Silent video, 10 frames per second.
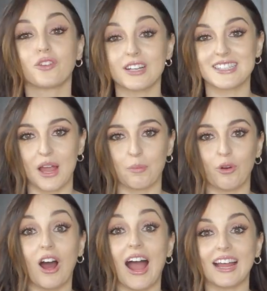
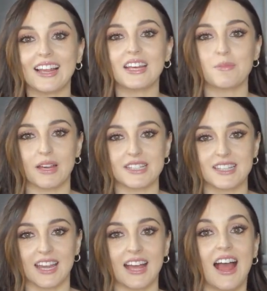example, I like
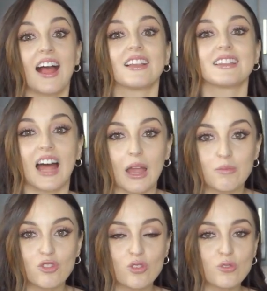mixing lime
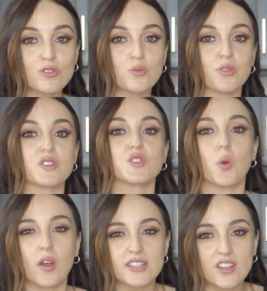juice with
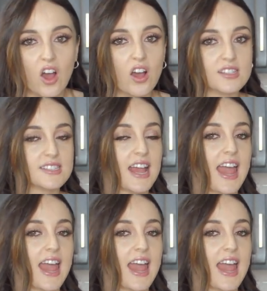soy sauce